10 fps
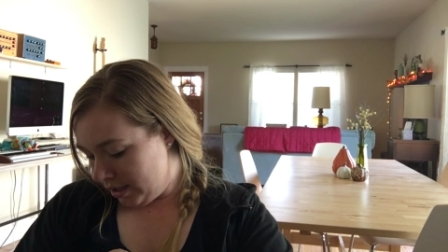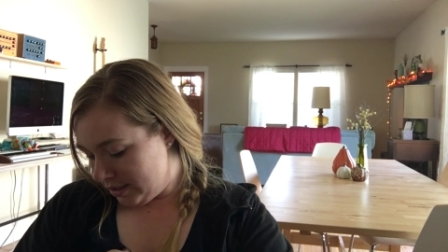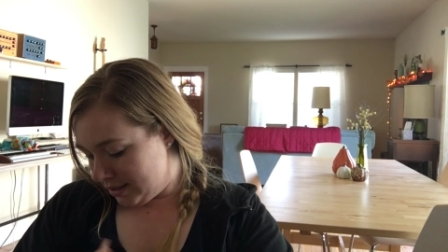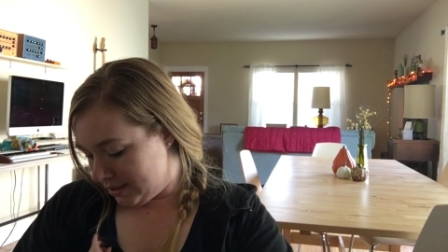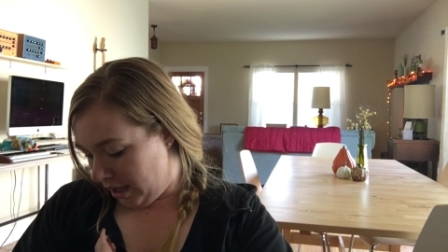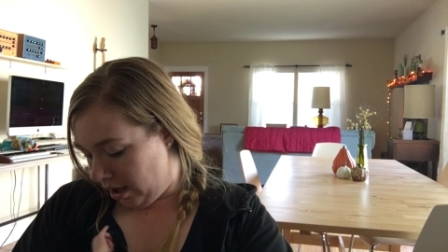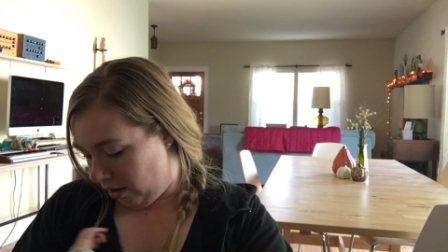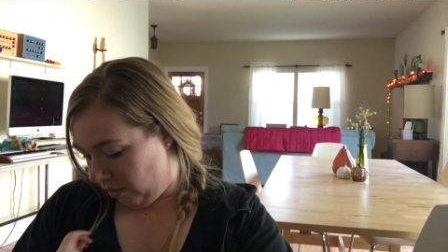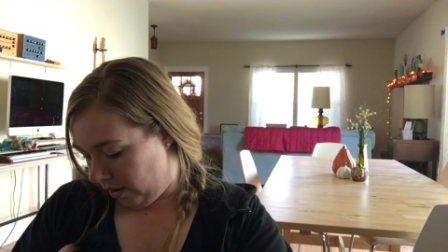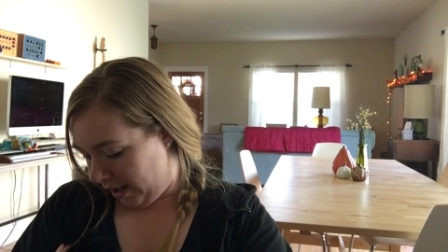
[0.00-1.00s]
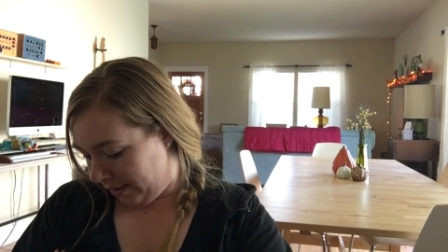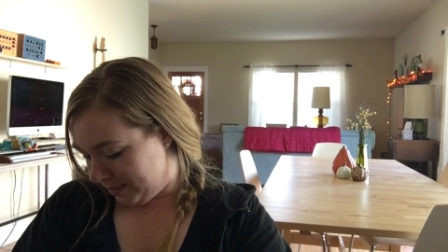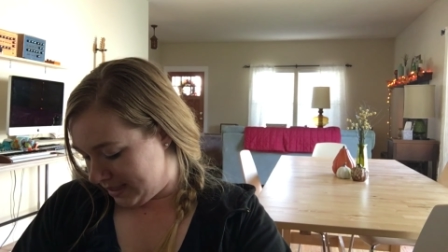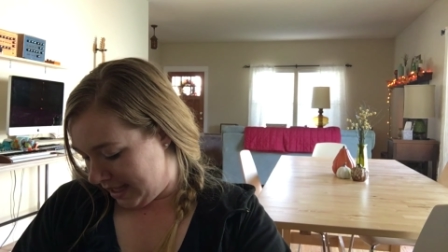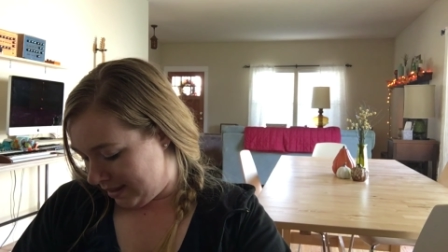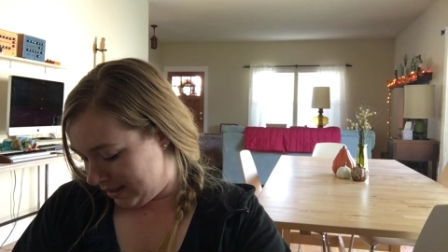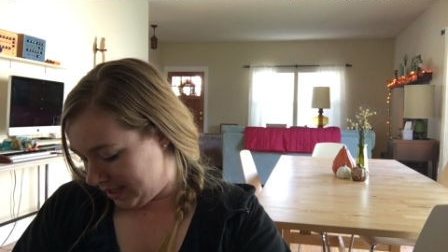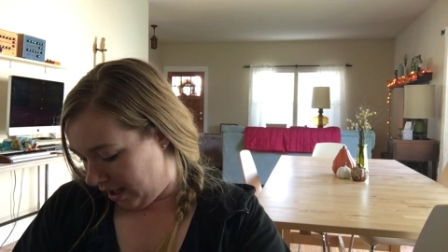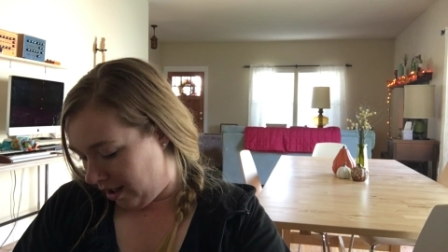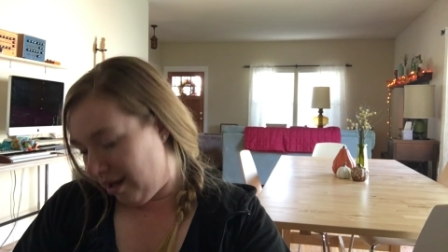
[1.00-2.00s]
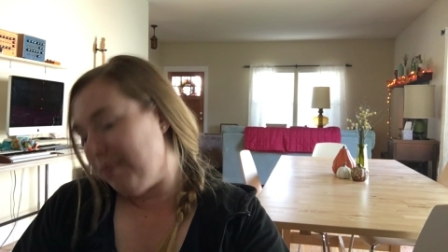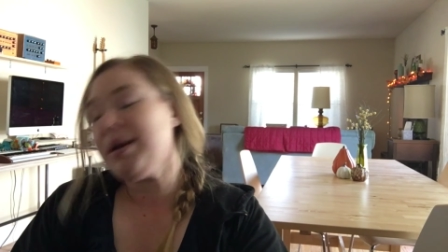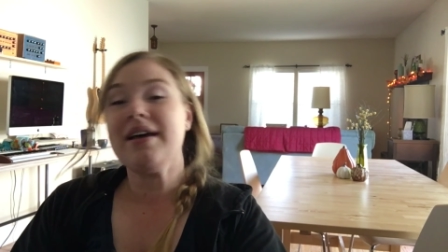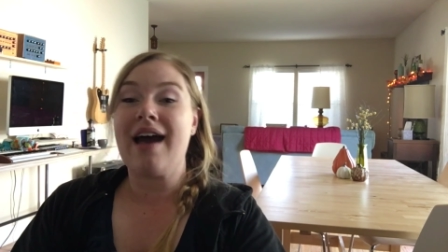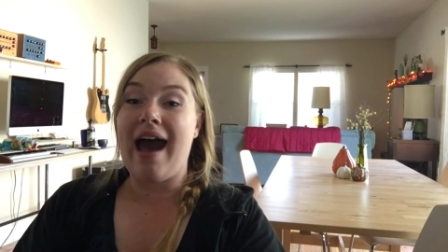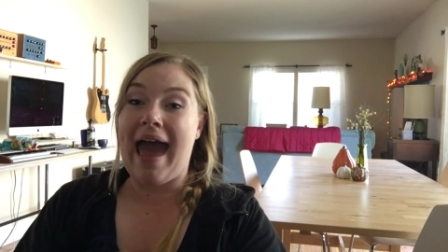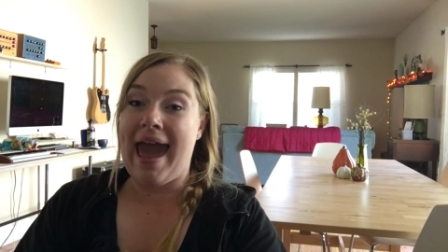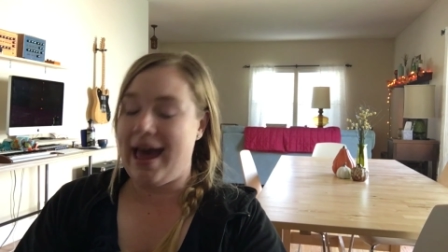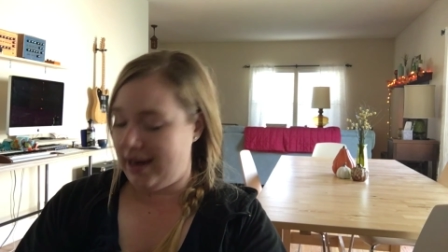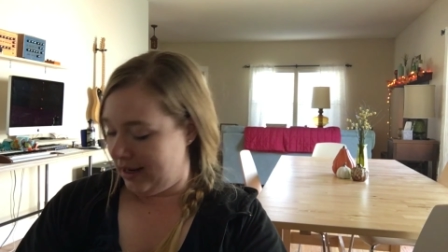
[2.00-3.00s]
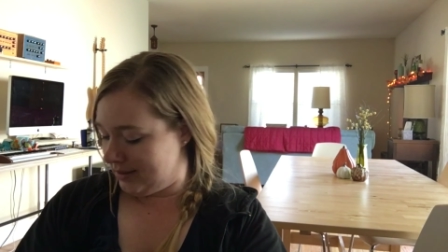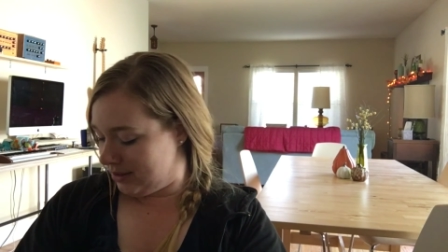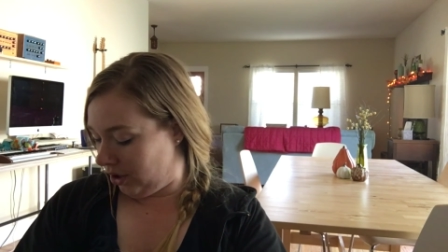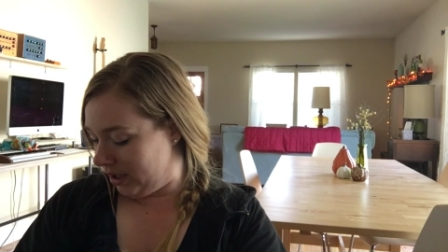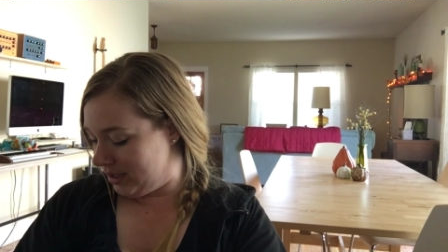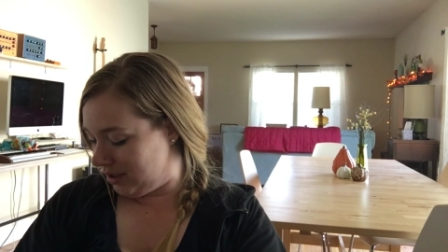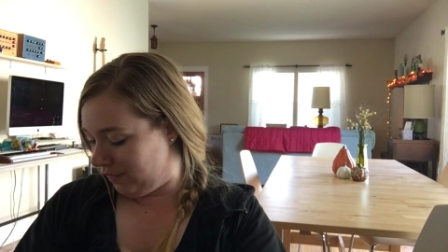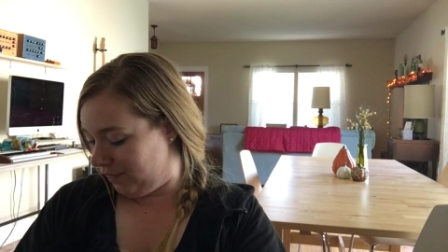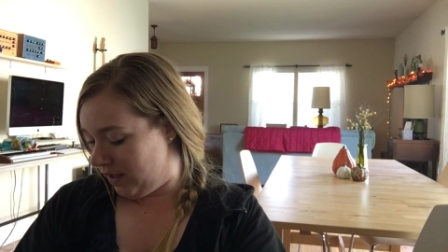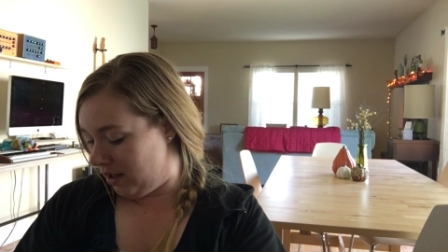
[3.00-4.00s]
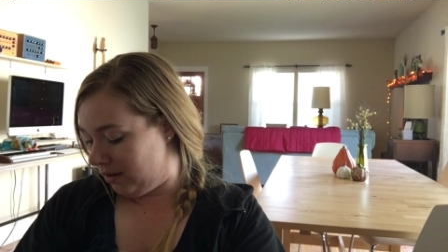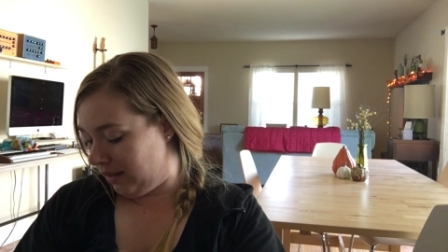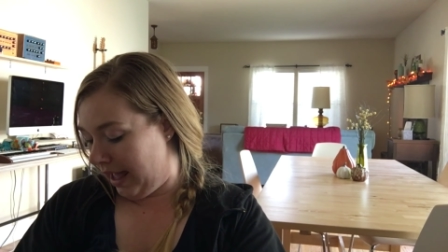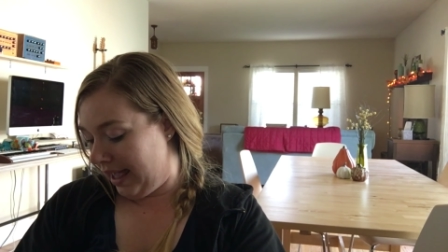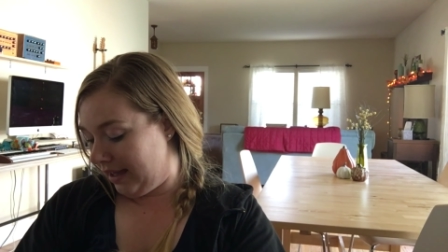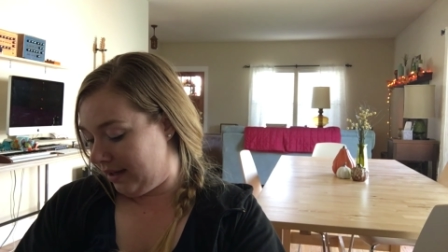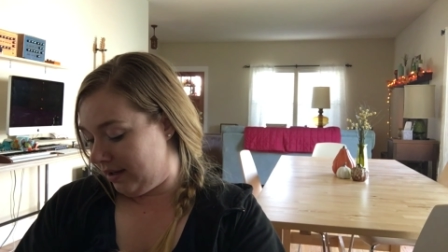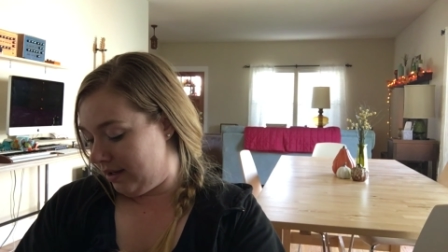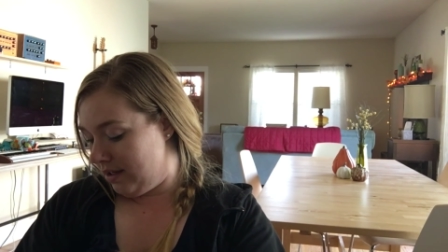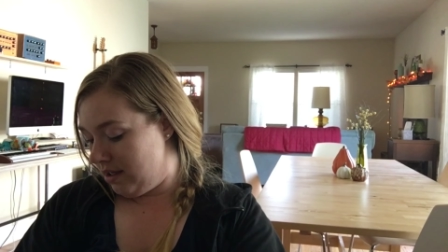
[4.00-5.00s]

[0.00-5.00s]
So I was in the tub and I started to feel like